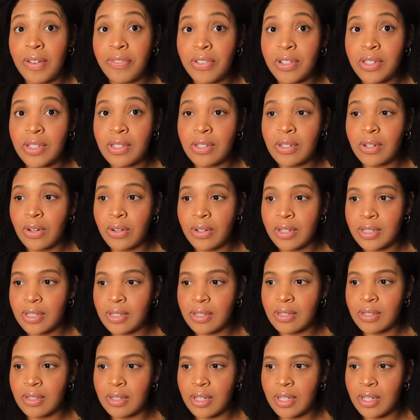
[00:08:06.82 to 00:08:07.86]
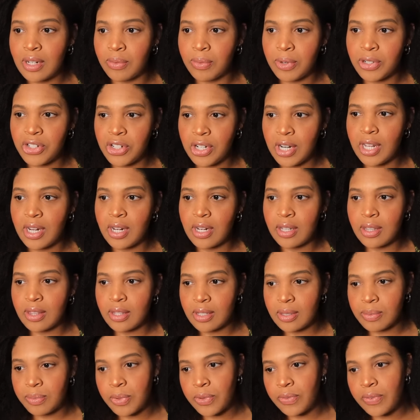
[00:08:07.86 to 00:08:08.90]
It a reference? Or is it originated in
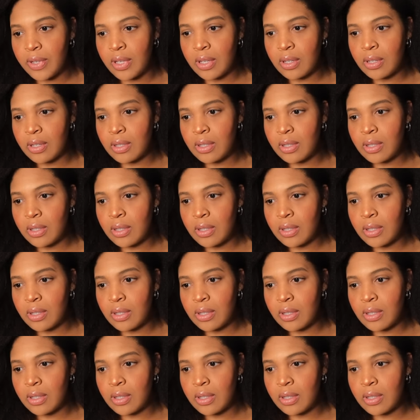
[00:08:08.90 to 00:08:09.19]
this movie?